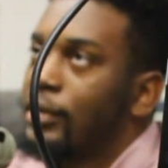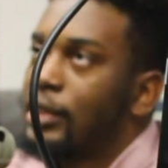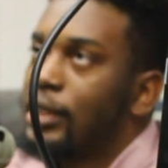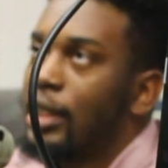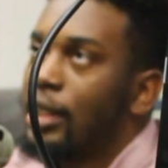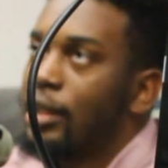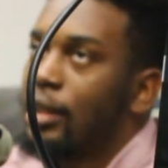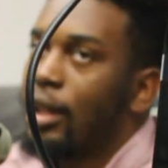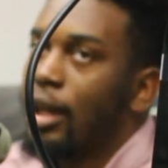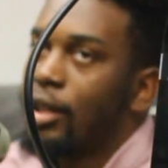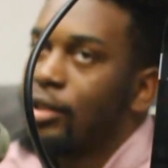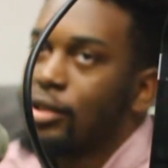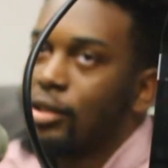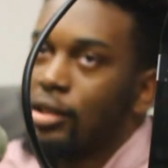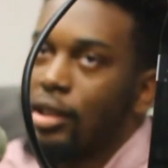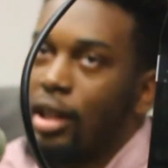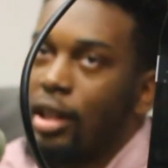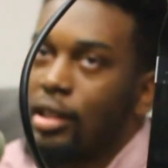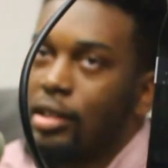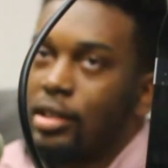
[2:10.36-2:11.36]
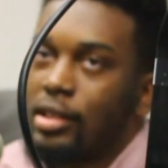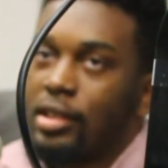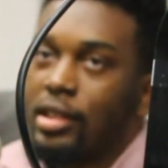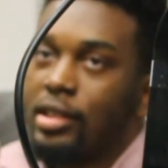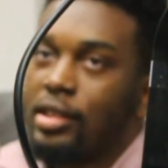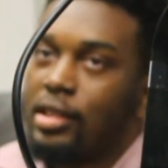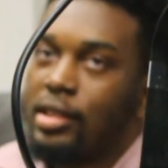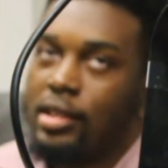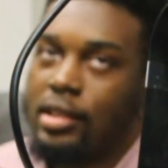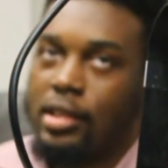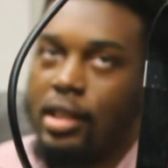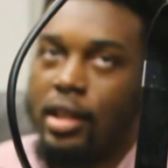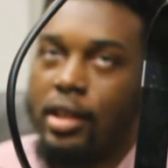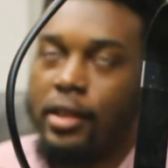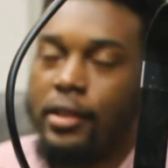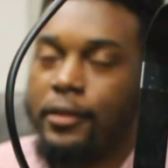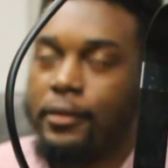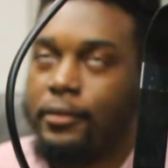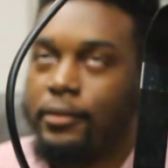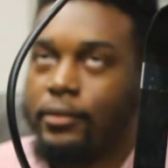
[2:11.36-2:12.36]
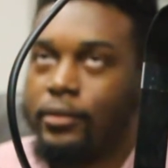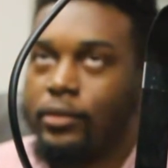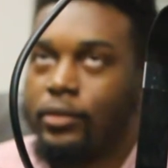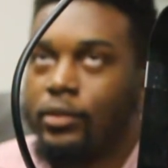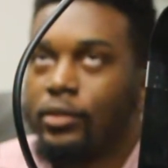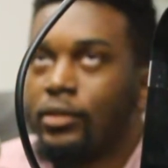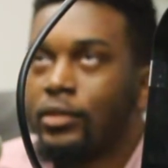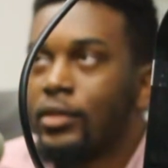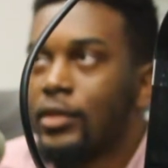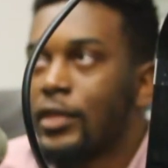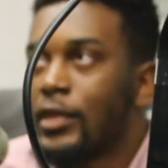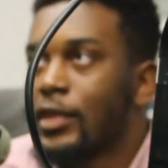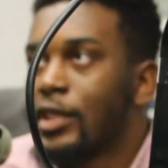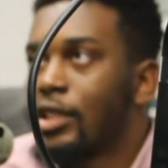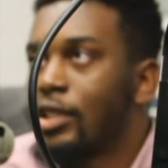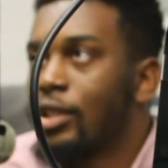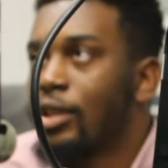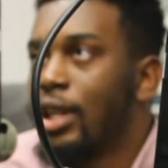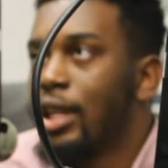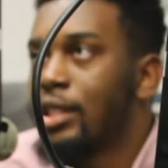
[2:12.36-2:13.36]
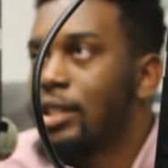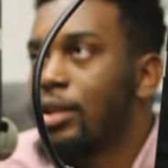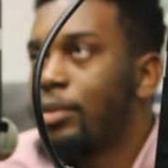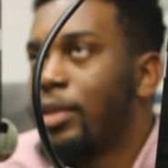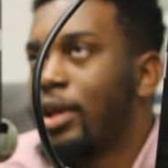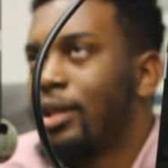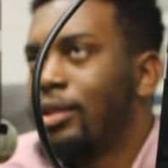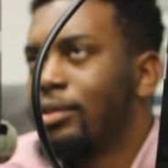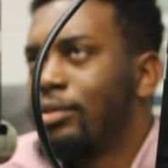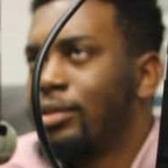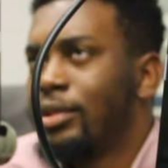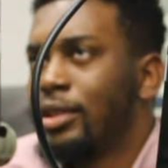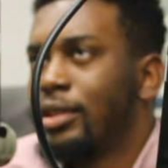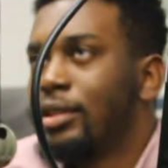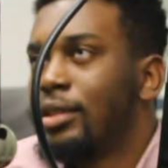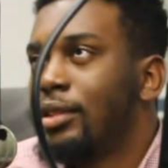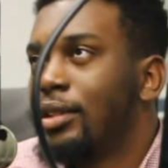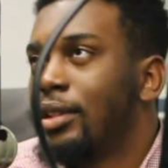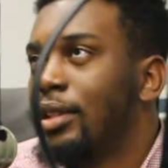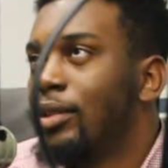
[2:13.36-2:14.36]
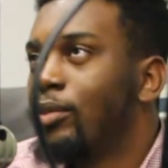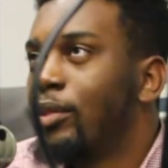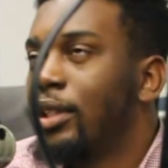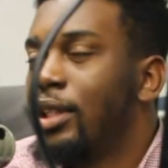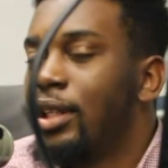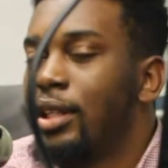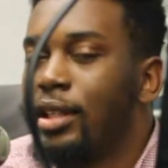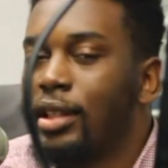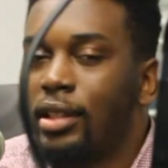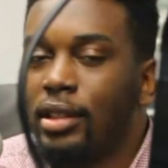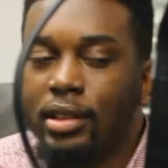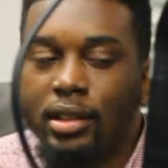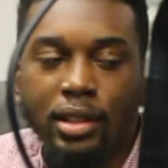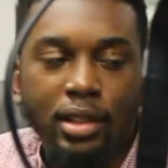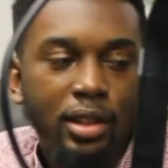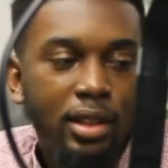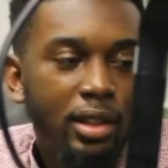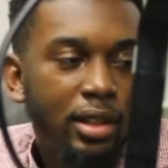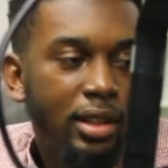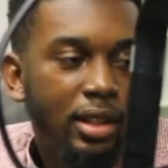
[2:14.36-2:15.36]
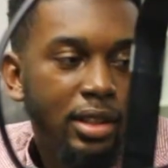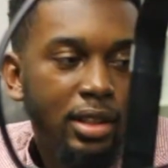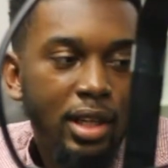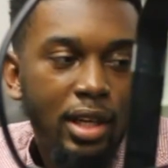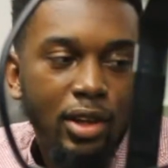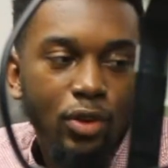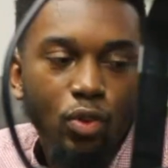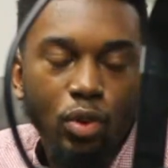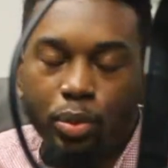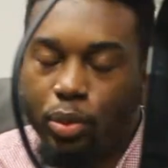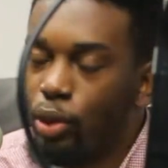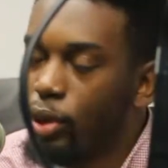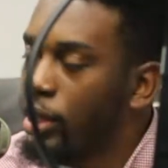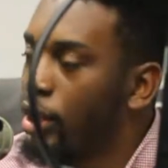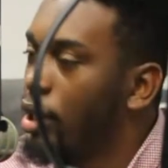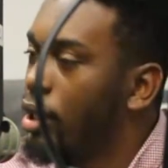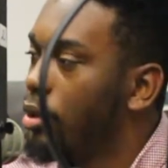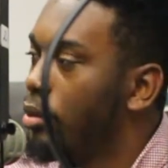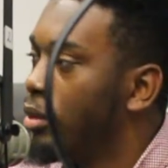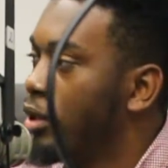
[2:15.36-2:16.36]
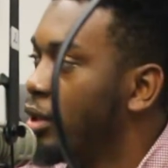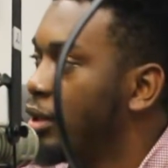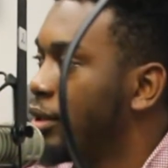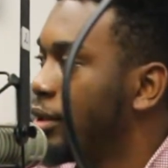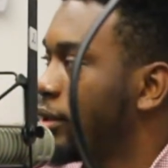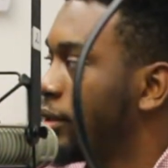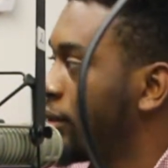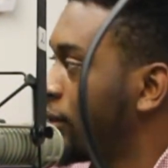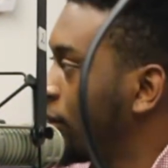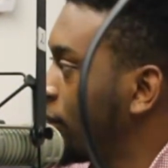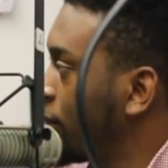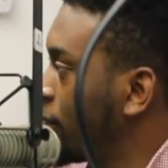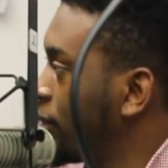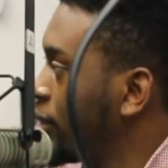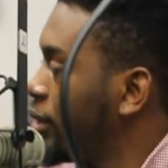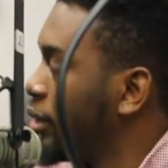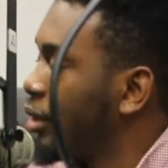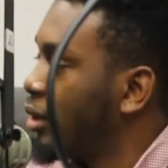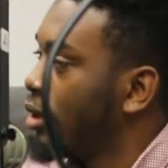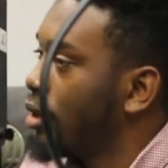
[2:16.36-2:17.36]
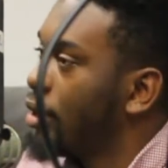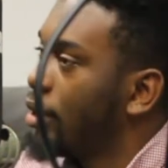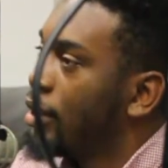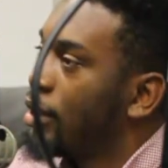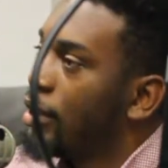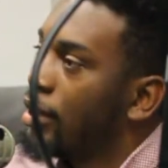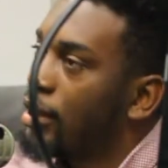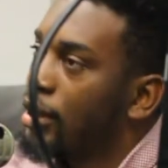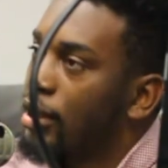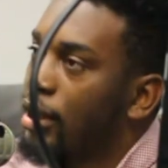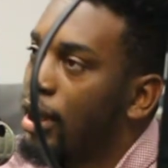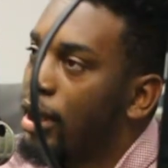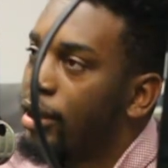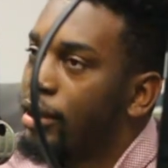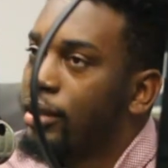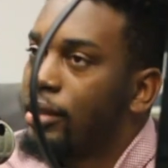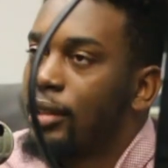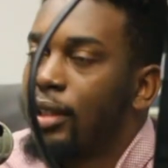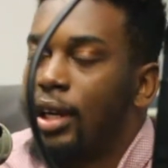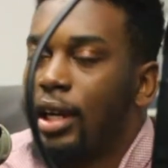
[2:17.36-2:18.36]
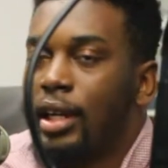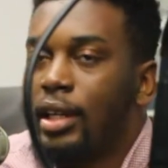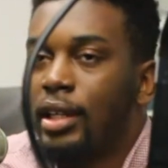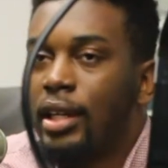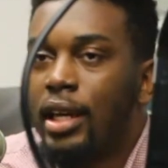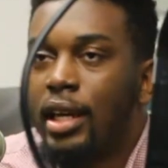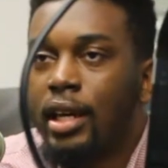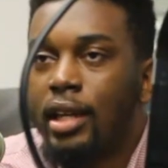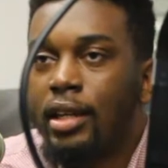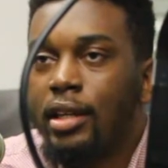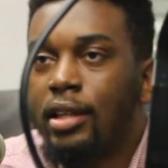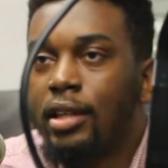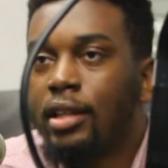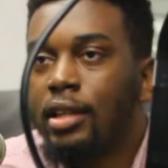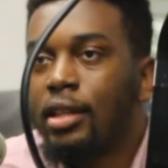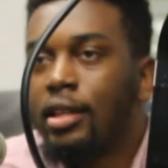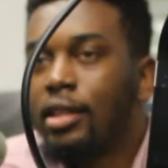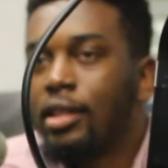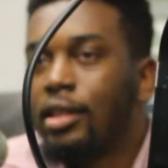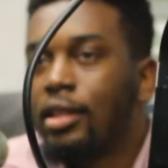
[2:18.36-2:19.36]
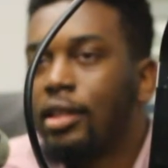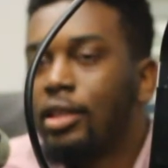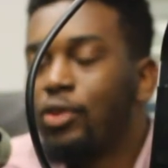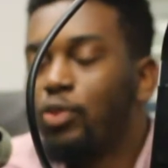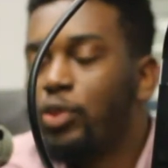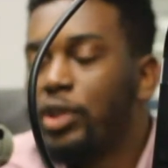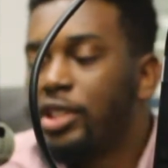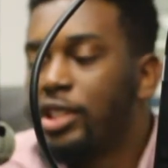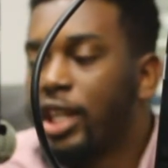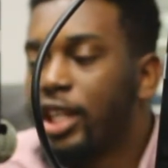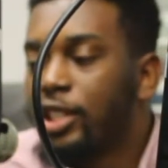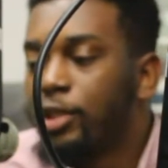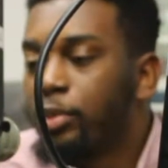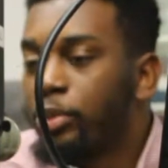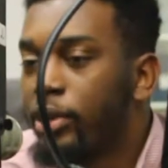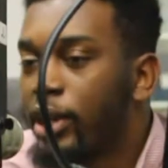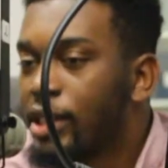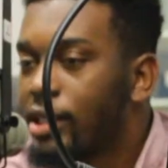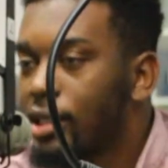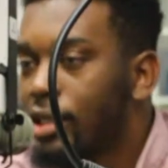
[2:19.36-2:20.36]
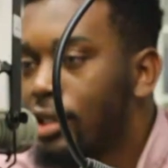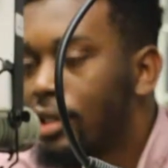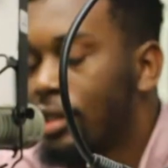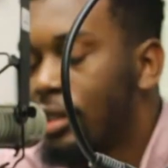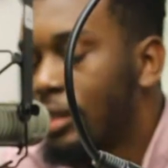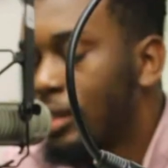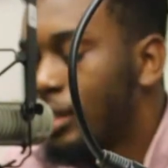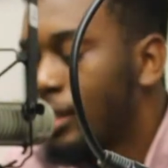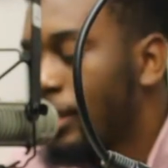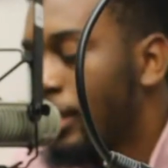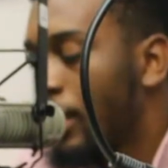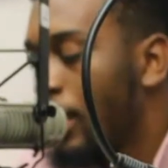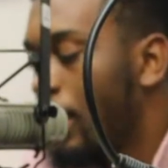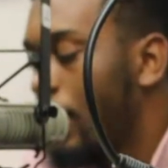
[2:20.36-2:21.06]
$10,000. Let's just say. So that's about what, 180. That's like 1.8 million Naira. And then we changed presidents,